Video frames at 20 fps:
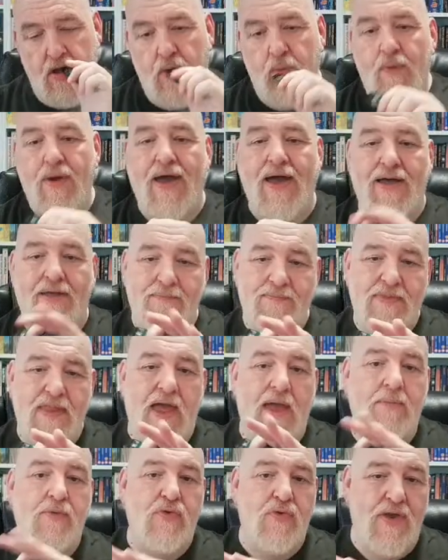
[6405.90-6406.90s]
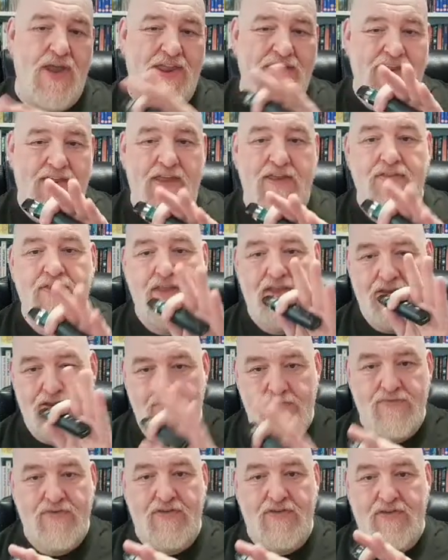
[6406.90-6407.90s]
Well, I'm creating it and then
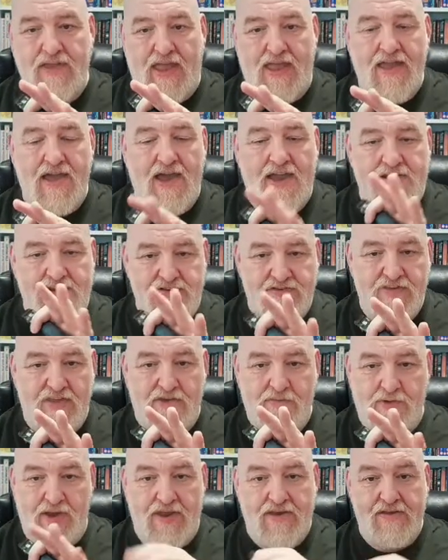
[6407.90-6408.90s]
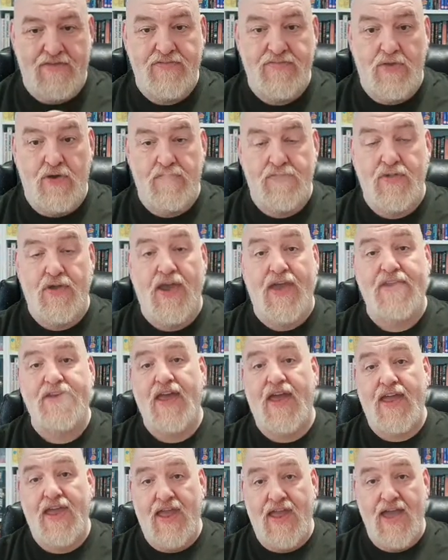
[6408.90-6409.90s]
using AI to generate it. So if you're
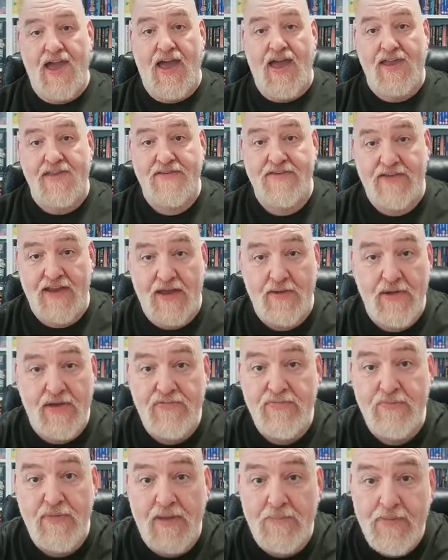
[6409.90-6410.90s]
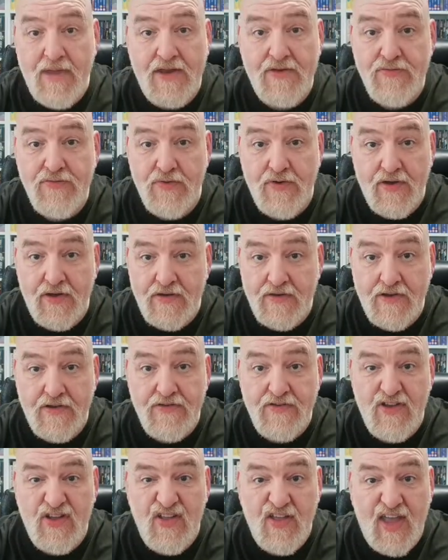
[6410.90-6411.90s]
anti-AI, stay with my Patreon
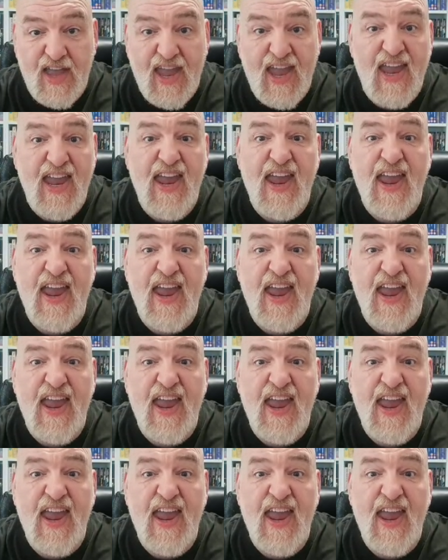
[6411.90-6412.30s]
because you'll hate it.